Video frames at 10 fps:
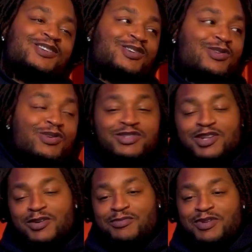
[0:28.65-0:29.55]
Of course,
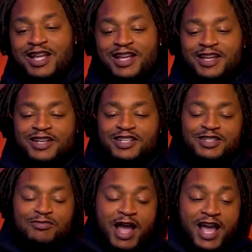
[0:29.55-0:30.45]
I'm
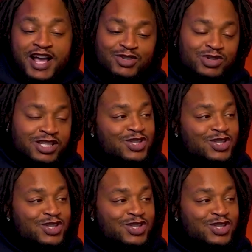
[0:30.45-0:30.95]
Smash with the